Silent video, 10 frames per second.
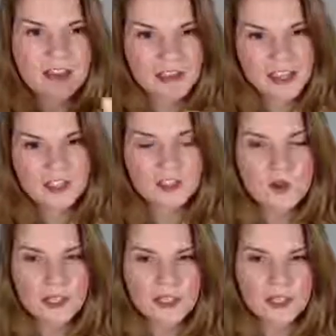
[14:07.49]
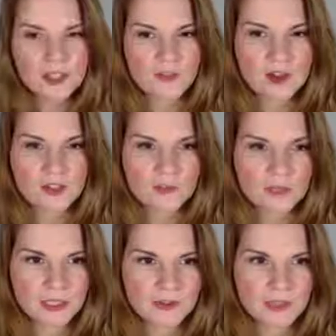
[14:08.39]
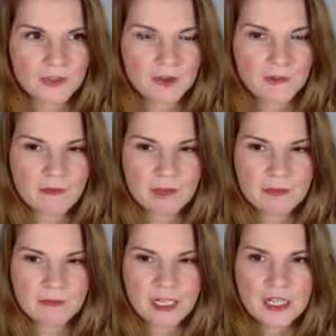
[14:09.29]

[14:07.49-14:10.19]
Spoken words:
then you're going to extract your beliefs from them.